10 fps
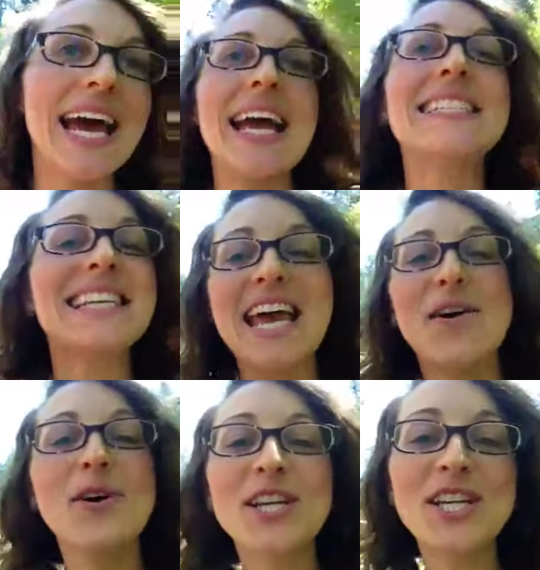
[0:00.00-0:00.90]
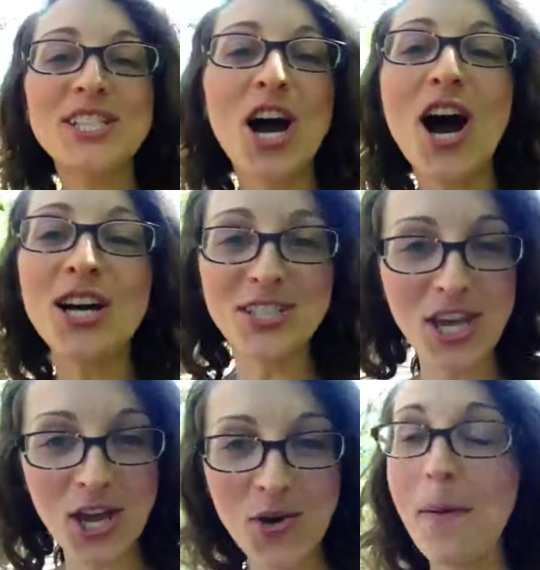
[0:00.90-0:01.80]
And today I wanted to talk
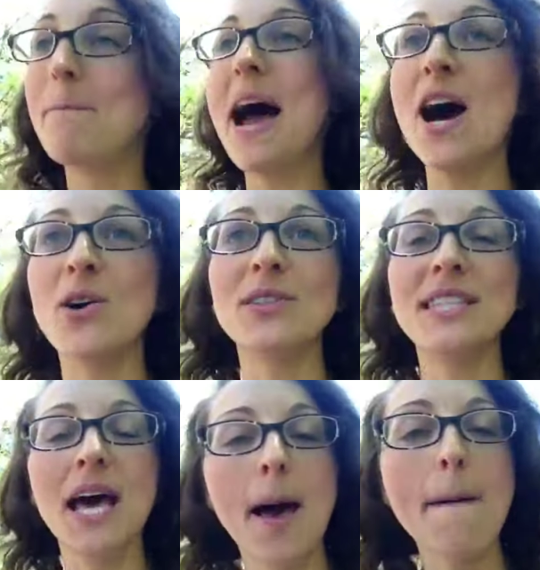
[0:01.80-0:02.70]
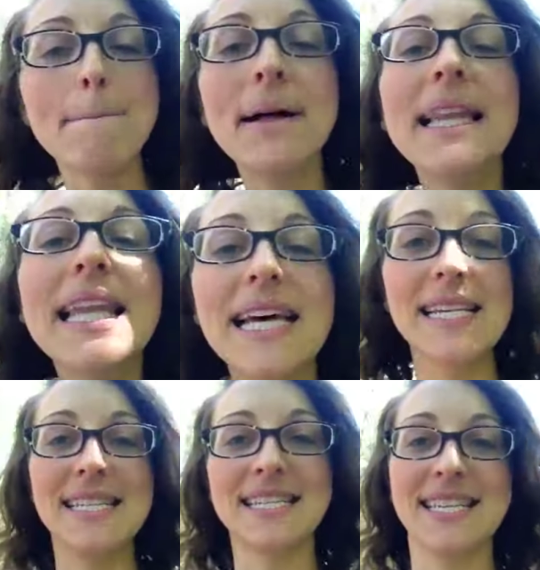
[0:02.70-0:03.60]
to you about
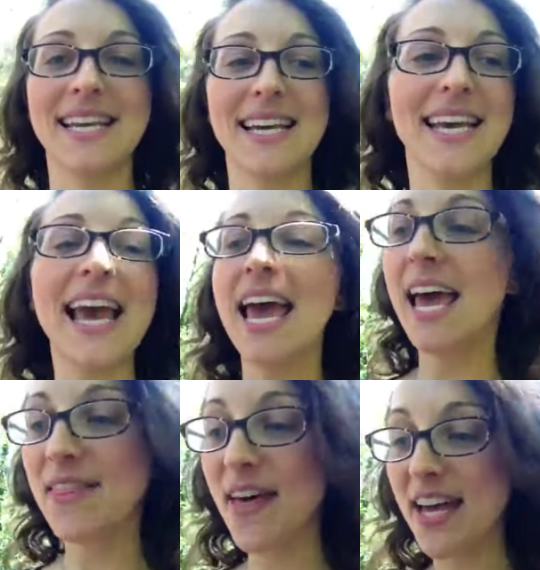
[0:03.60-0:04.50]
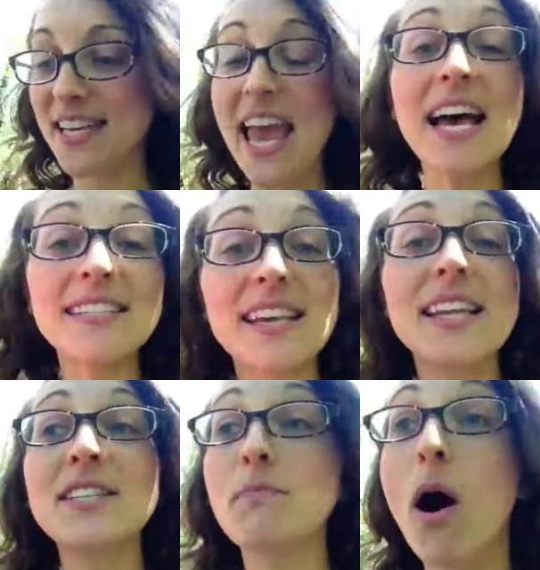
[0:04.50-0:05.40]
bliss. That yes,
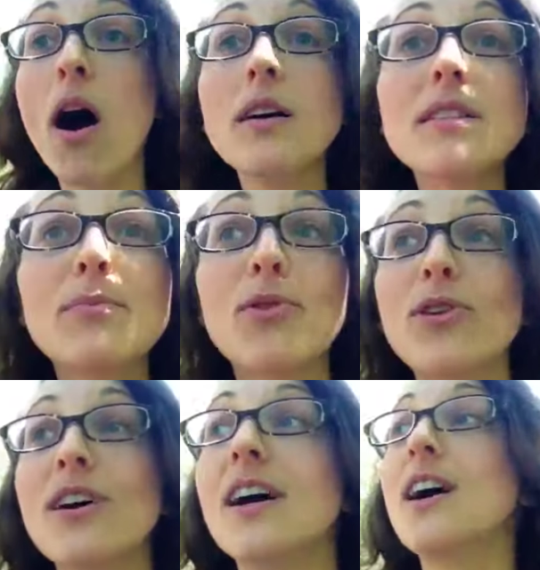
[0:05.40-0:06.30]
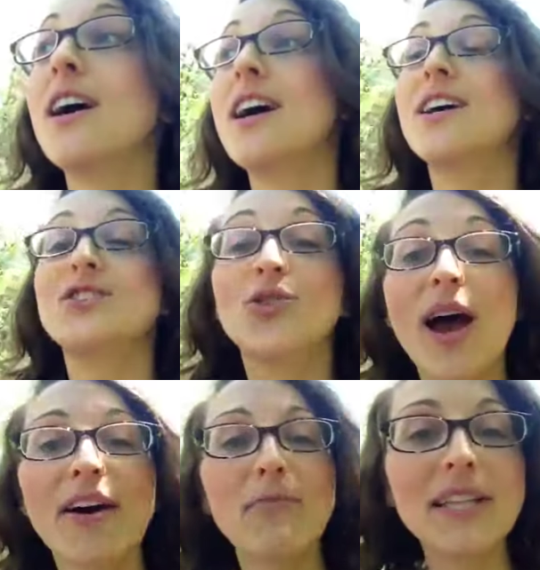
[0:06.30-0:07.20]
it is possible to
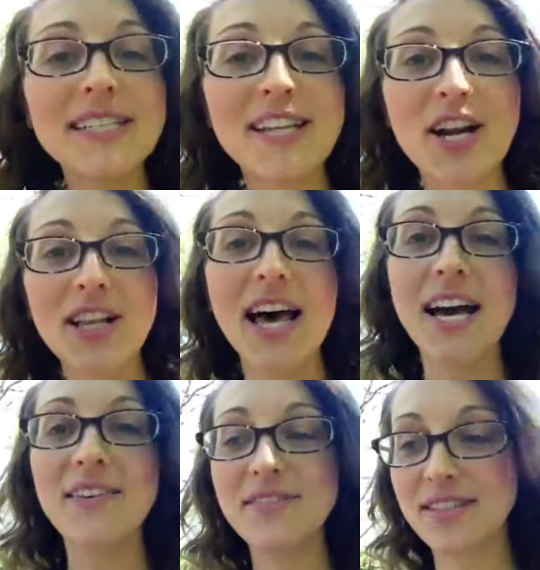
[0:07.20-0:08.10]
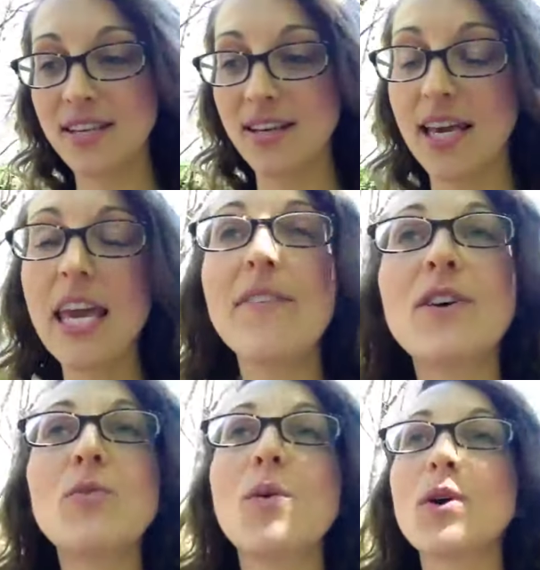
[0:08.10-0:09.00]
have bliss in our lives,
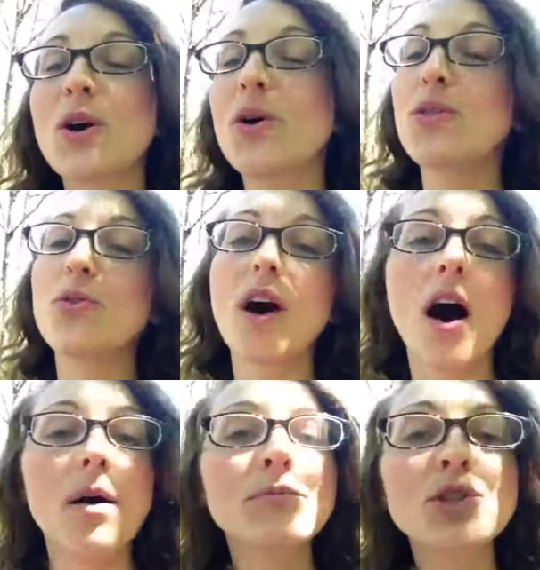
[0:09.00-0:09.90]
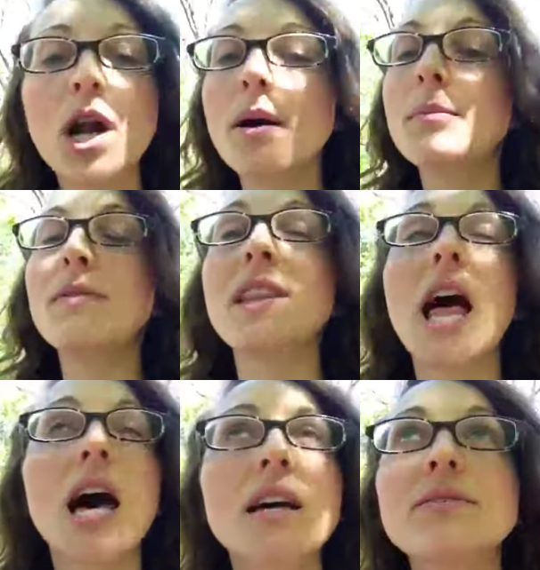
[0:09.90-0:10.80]
even when we're going through the humdrum of
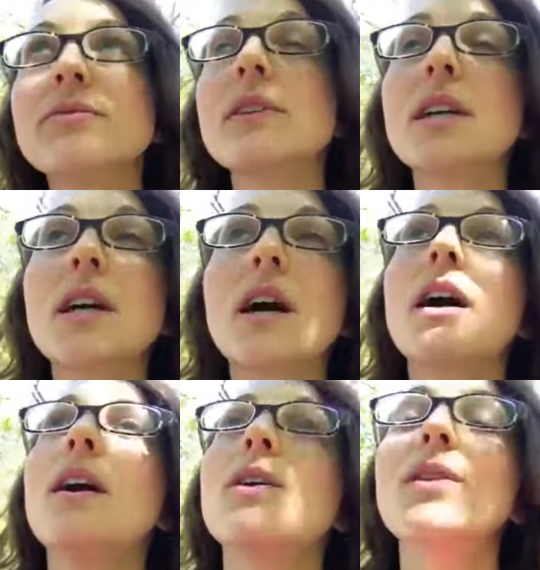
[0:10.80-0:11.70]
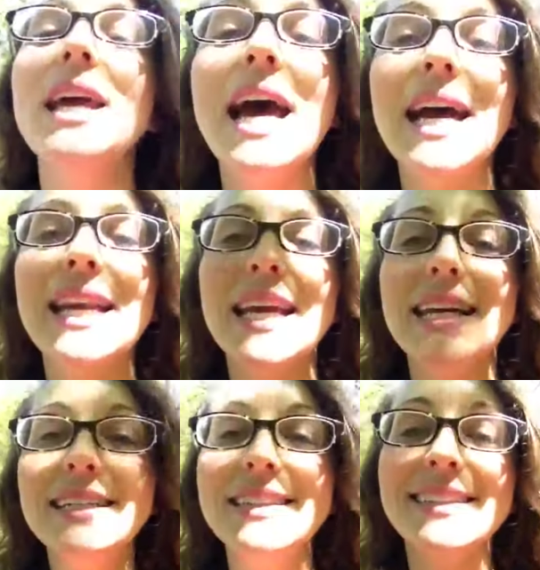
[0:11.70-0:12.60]
life. Oh, the agony.
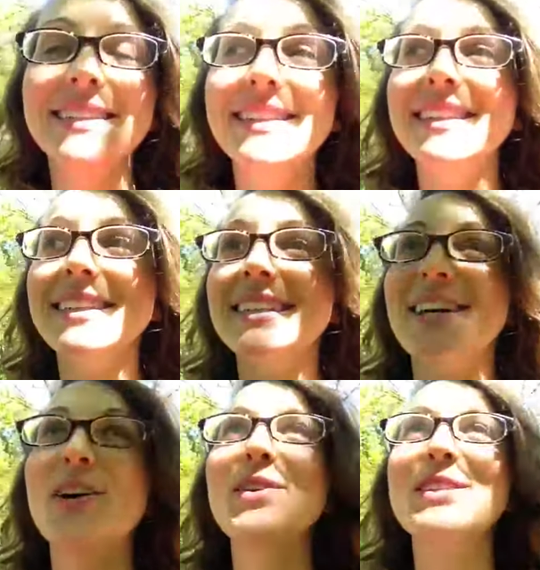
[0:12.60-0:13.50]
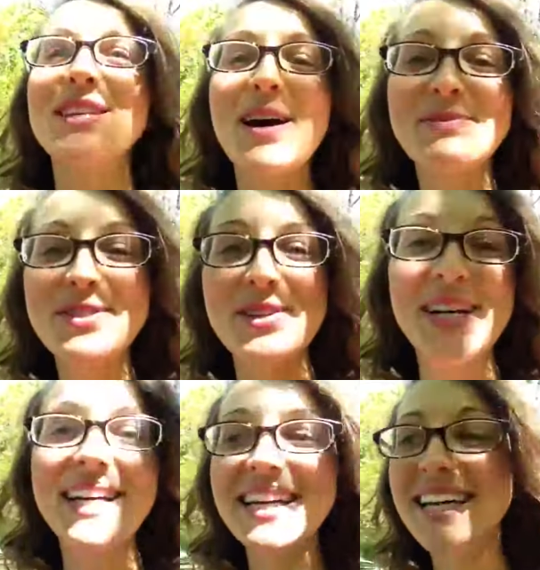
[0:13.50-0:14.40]
Oh, the sob
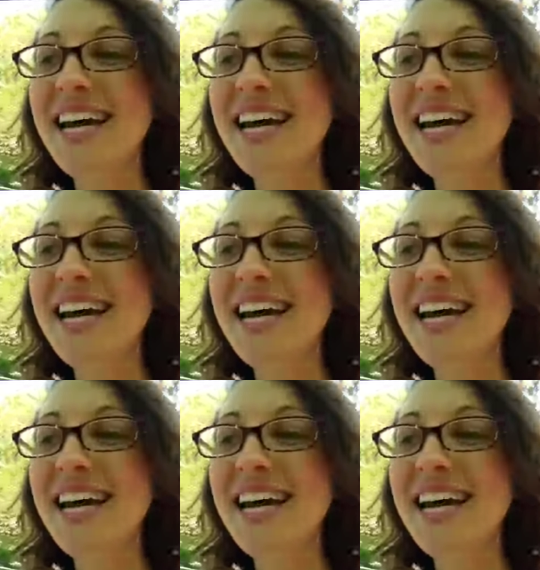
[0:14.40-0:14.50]
story.